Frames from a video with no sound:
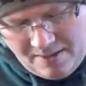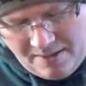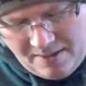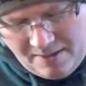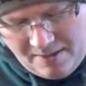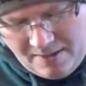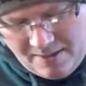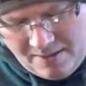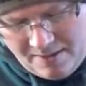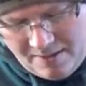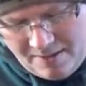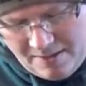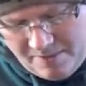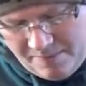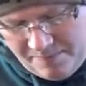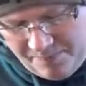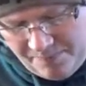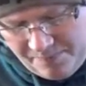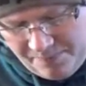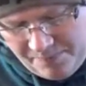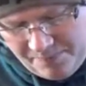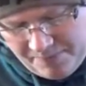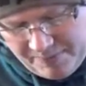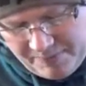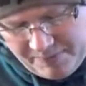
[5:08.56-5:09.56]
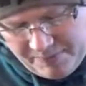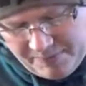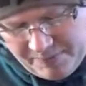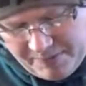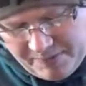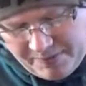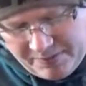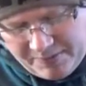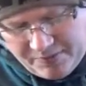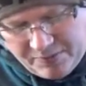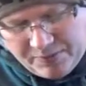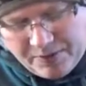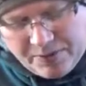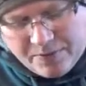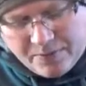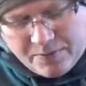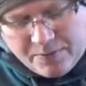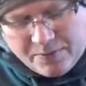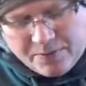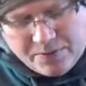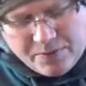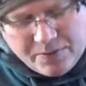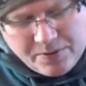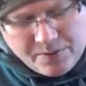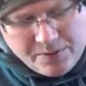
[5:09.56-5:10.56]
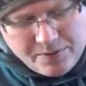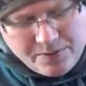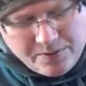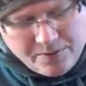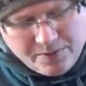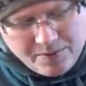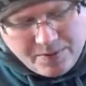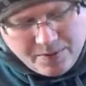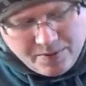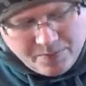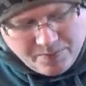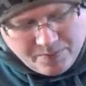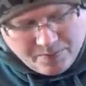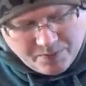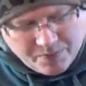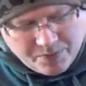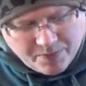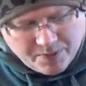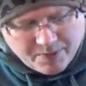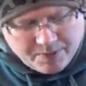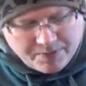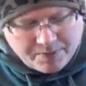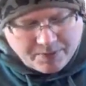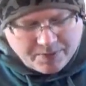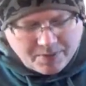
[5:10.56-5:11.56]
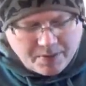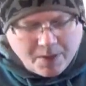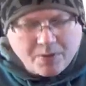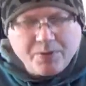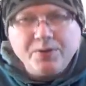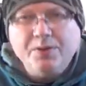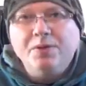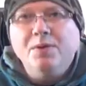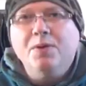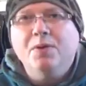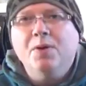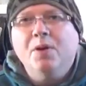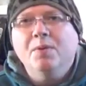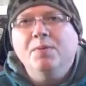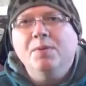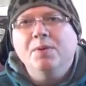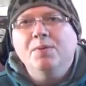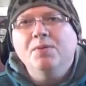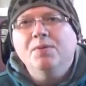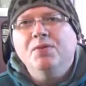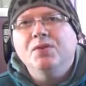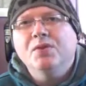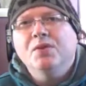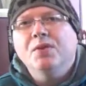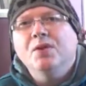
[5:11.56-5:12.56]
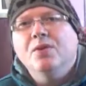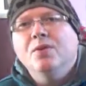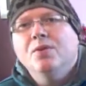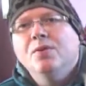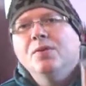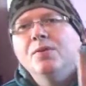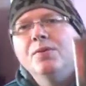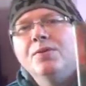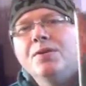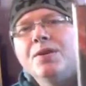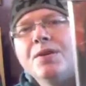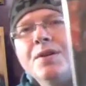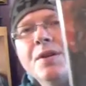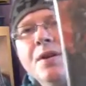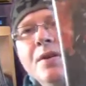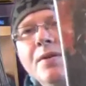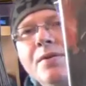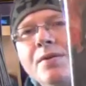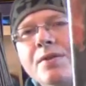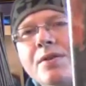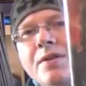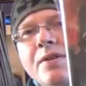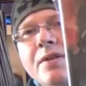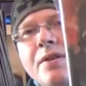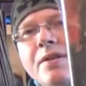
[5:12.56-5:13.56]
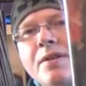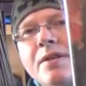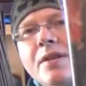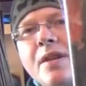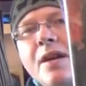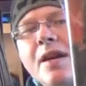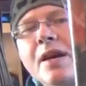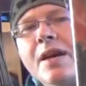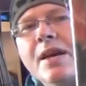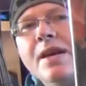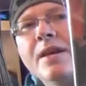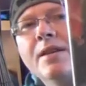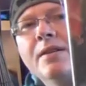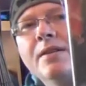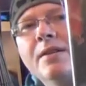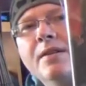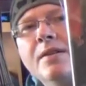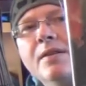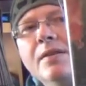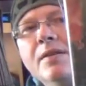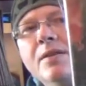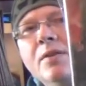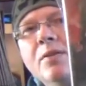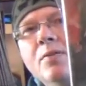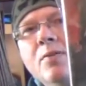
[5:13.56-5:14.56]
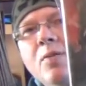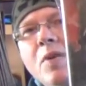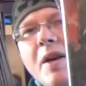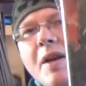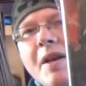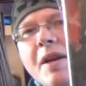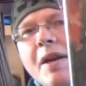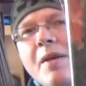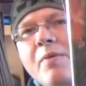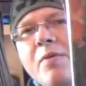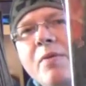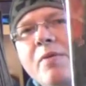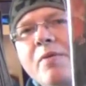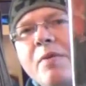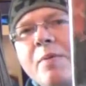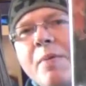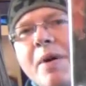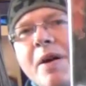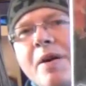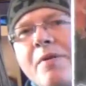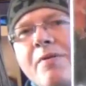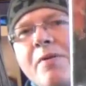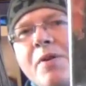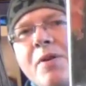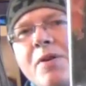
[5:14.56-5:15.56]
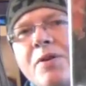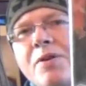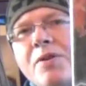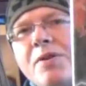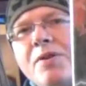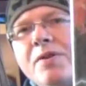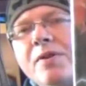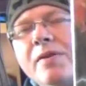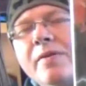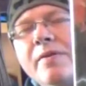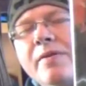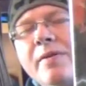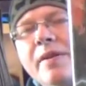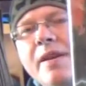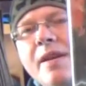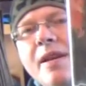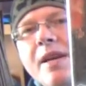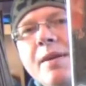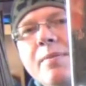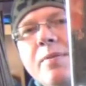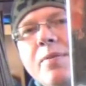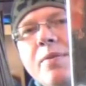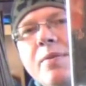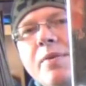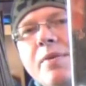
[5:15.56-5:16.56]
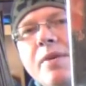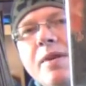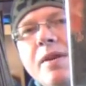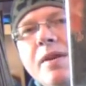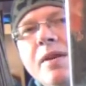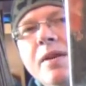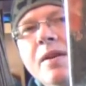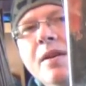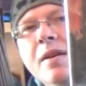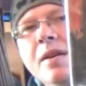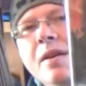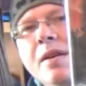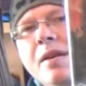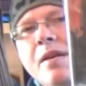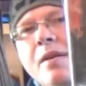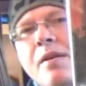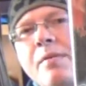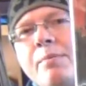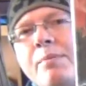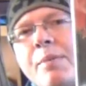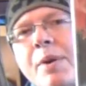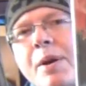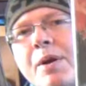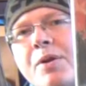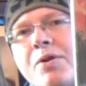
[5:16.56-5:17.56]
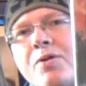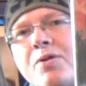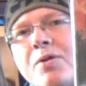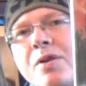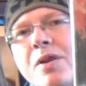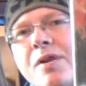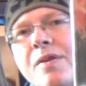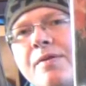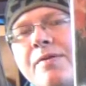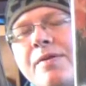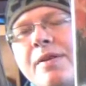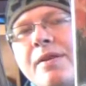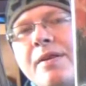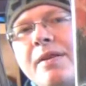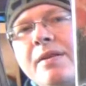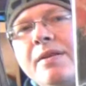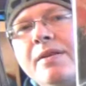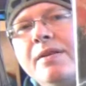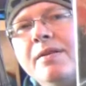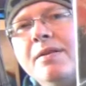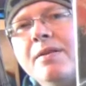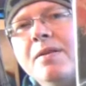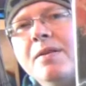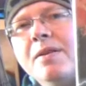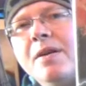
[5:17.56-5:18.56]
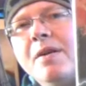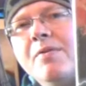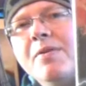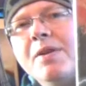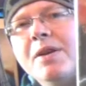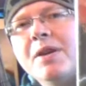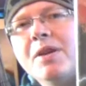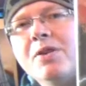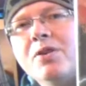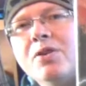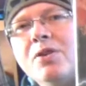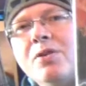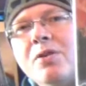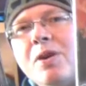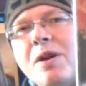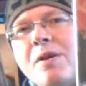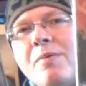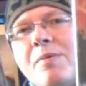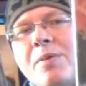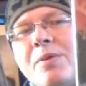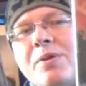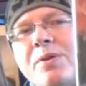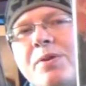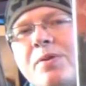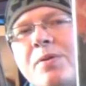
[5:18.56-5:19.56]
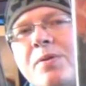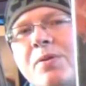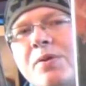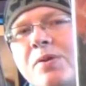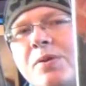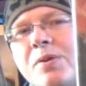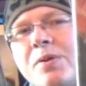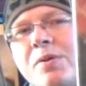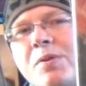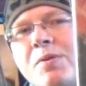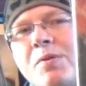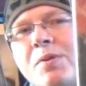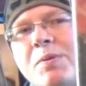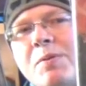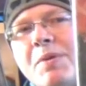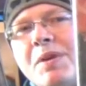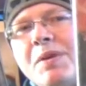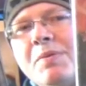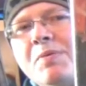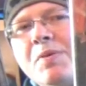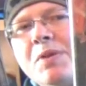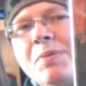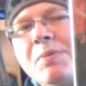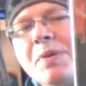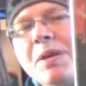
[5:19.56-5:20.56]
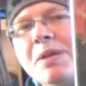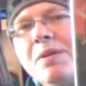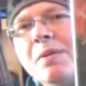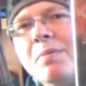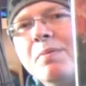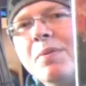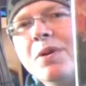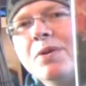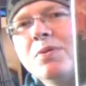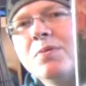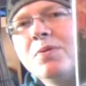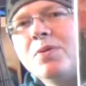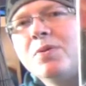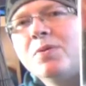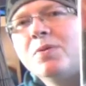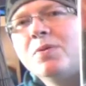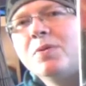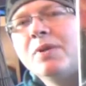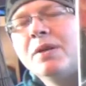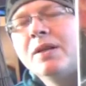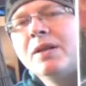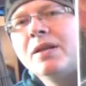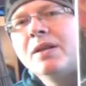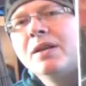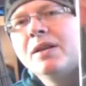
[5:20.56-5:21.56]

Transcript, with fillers: Um, sequel to um, Ghosts and Goblins, Ghouls and Ghosts, and this is again one of the better versions of the game on the Mega Drive. It, you know, I think you can shoot upwards and all sorts, which, which makes it much more